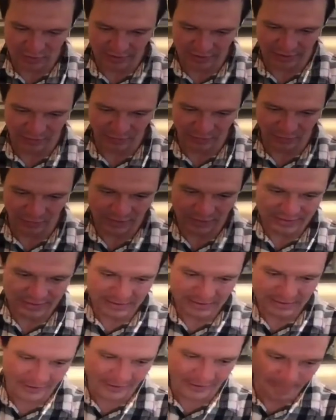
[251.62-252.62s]
What
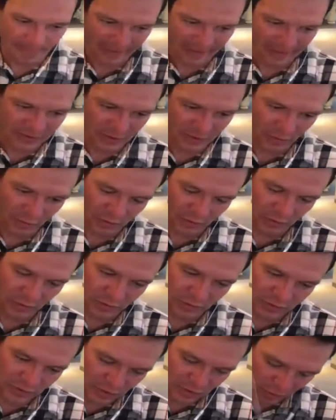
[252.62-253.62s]
so you
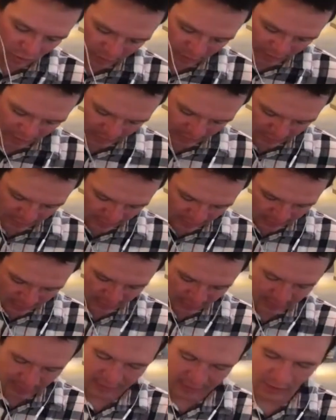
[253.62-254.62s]
started,
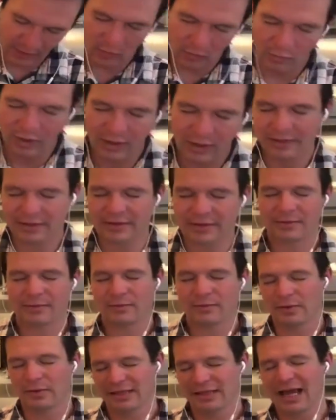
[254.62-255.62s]
you know,
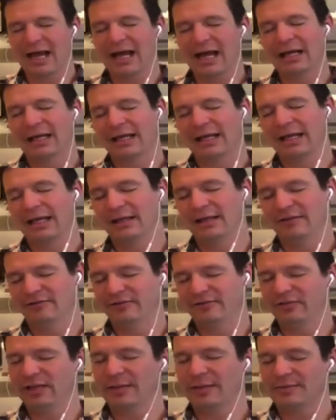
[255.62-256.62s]
with high-end
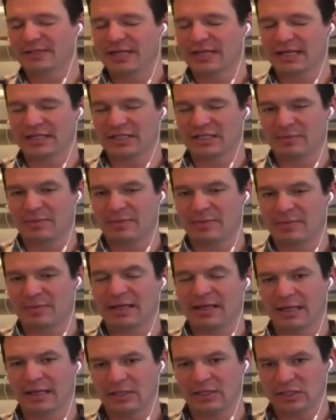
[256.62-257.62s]
flips, kind of
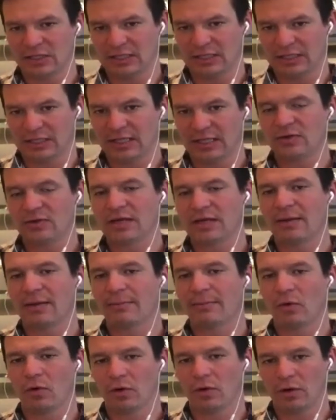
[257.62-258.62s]
speculation, right? And then you
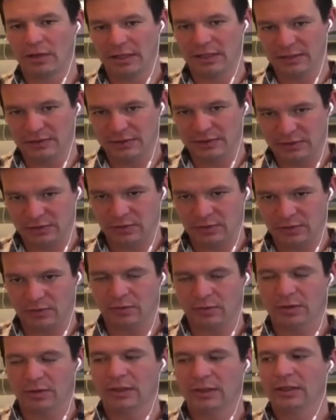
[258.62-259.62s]
got more
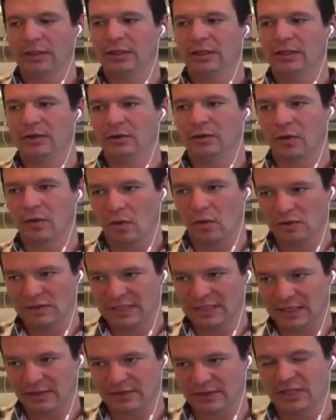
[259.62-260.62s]
into, you know, the
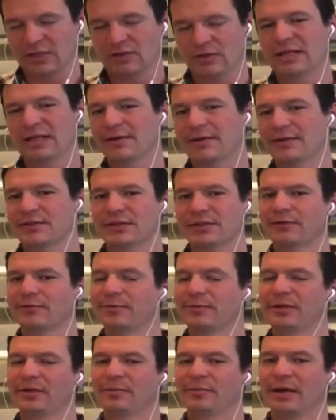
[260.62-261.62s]
hotels. Can you tell us a little
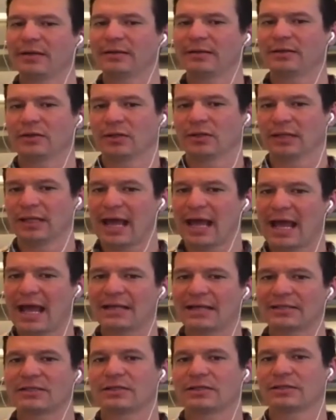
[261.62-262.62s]
bit about your
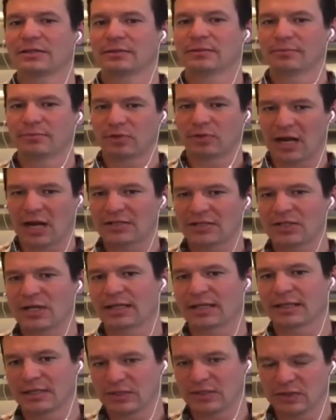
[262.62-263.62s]
last
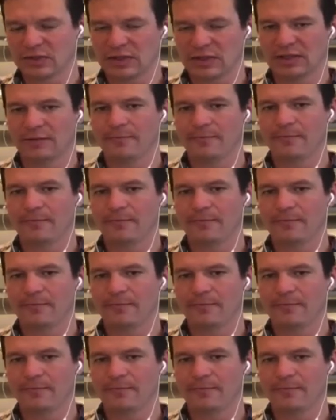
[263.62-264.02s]
project that you did?